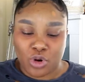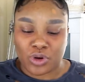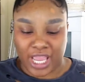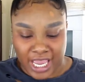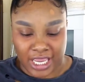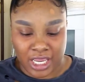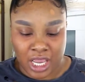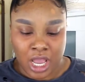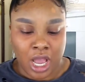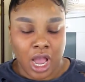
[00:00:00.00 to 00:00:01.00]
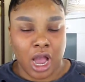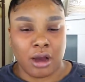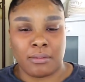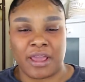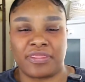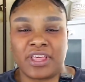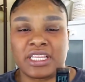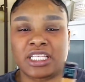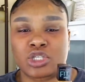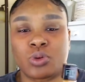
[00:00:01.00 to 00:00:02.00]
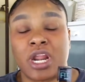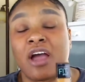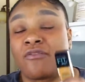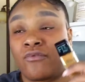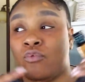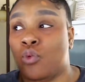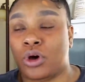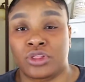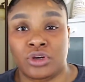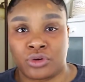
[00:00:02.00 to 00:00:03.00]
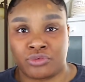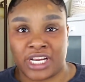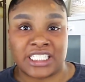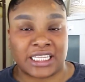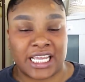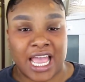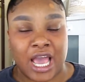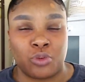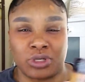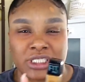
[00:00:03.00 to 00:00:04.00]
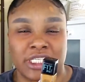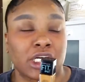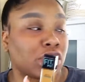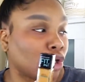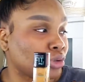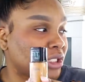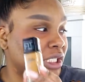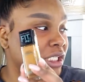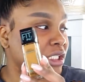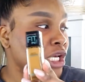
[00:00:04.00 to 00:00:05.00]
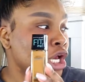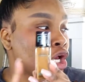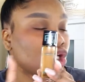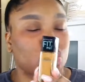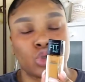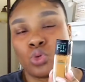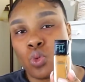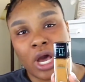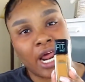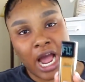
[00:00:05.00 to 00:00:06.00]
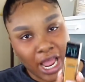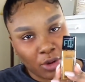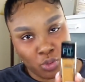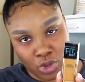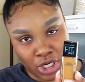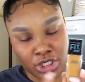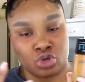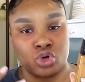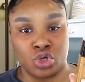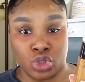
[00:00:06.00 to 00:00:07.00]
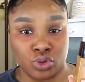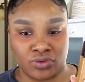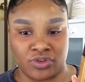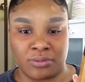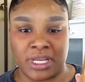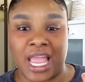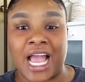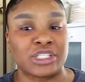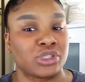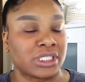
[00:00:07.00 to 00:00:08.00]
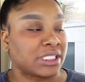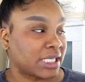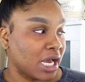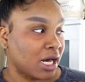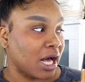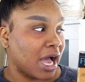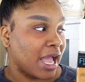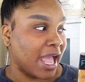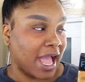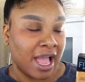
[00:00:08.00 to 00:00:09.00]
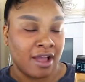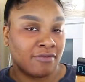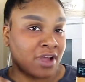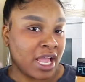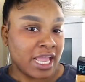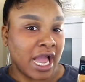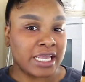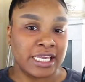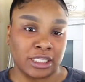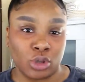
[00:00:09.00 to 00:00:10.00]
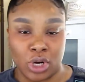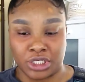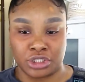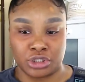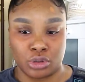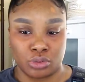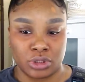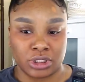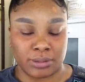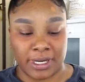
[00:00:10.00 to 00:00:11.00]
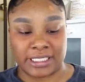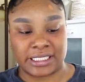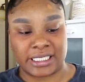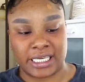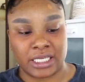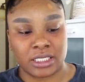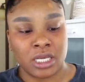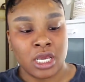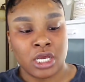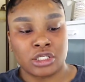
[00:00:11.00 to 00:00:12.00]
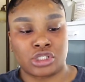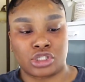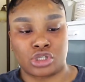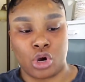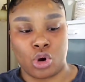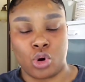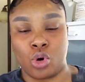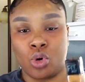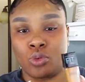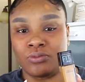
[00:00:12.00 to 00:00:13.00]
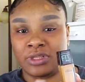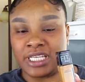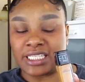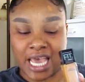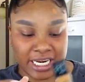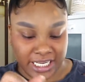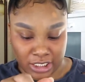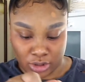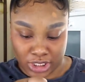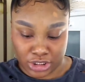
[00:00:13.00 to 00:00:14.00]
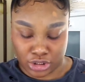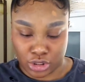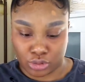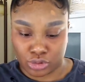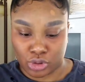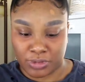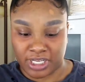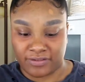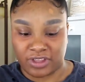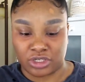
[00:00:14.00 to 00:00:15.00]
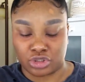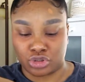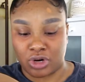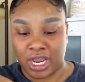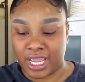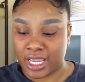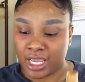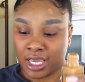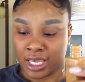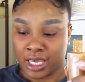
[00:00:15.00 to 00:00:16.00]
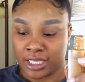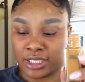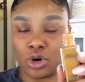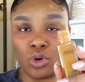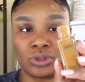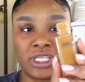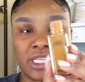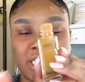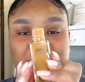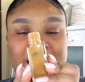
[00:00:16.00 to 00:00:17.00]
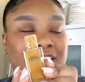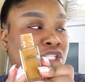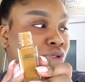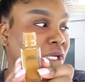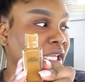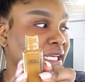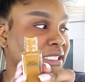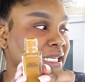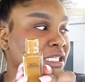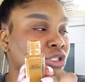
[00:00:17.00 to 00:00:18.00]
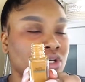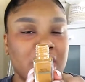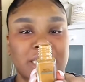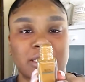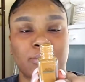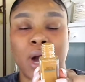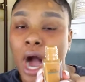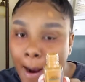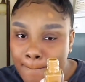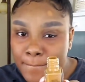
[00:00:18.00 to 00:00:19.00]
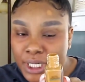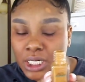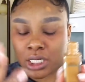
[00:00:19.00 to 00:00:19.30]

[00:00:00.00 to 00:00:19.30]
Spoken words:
okay. I think this one of the range that they had was the closest to what I would use for me. As you can tell, I have a yellow undertone to my skin, so this had a yellow undertone, so I'm gonna give that a try. The only thing that I do not like is that it do not has a pump,